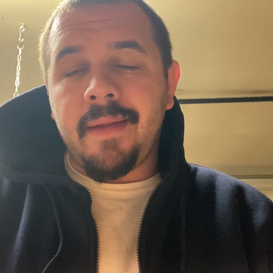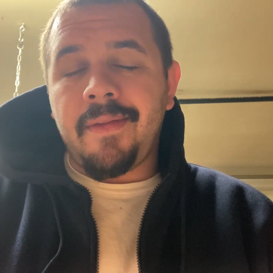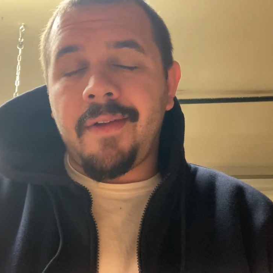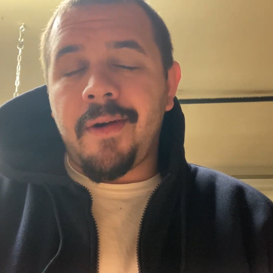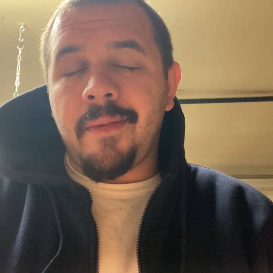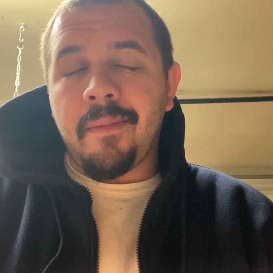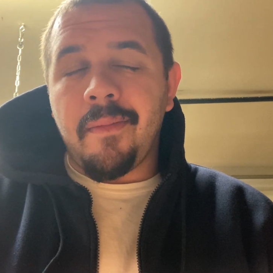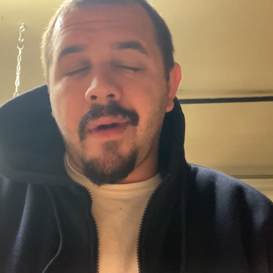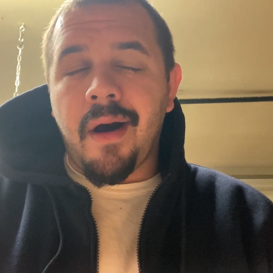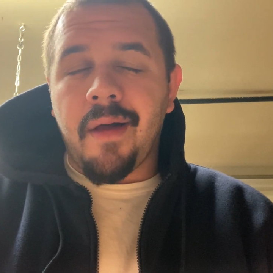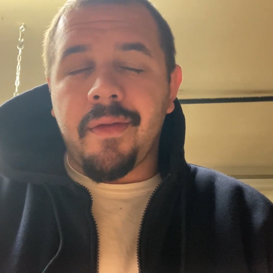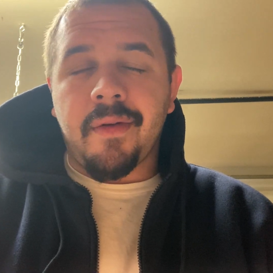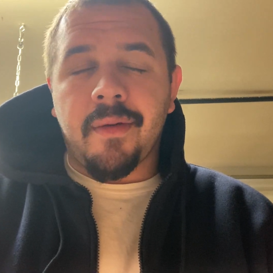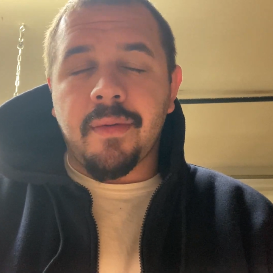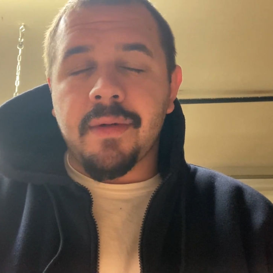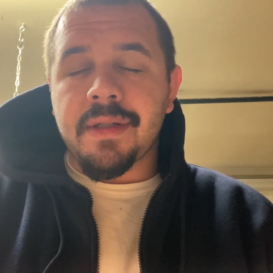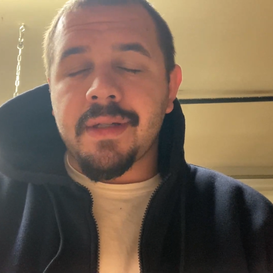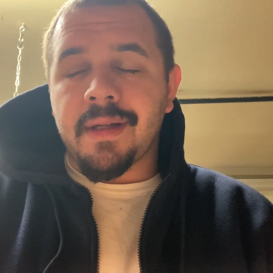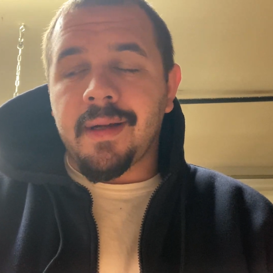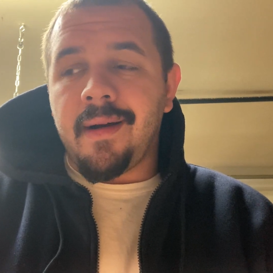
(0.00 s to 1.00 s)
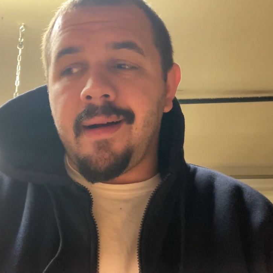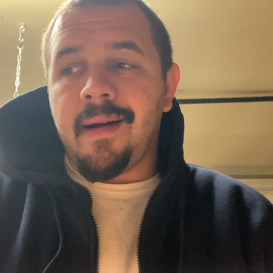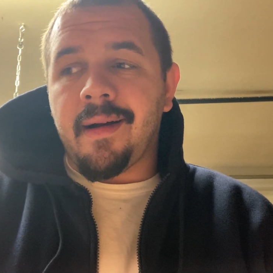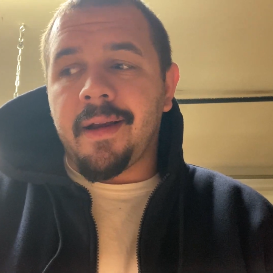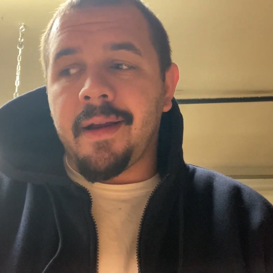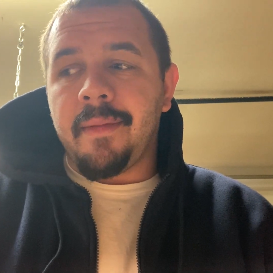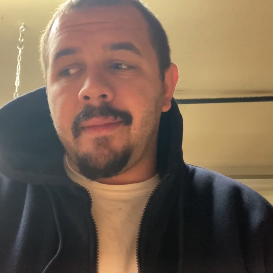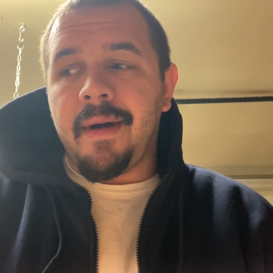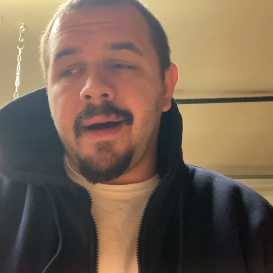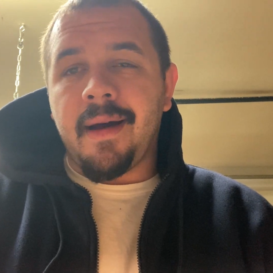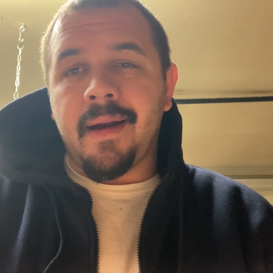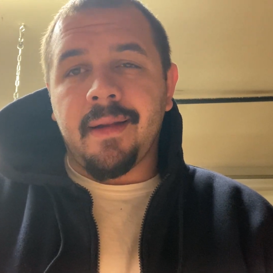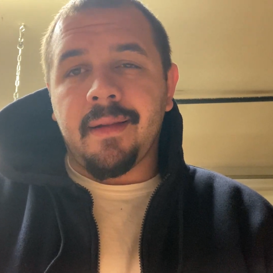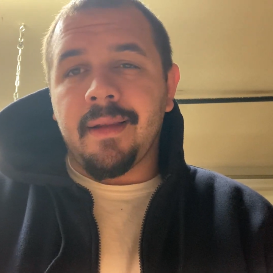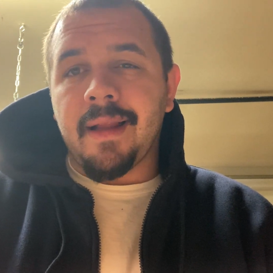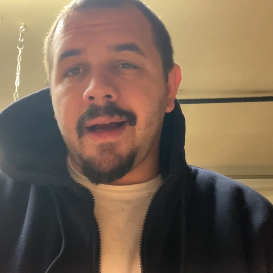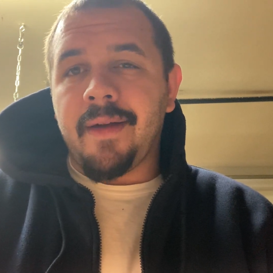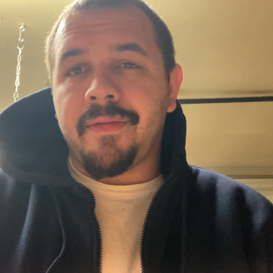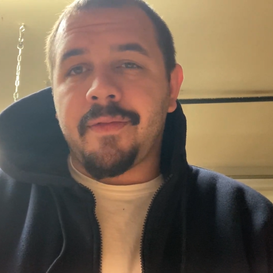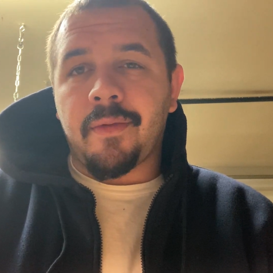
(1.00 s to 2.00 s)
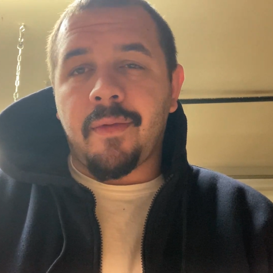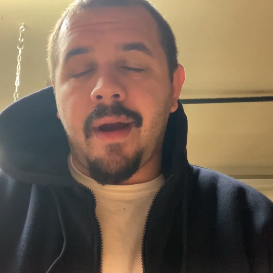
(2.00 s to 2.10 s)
and their mother was talking about it left,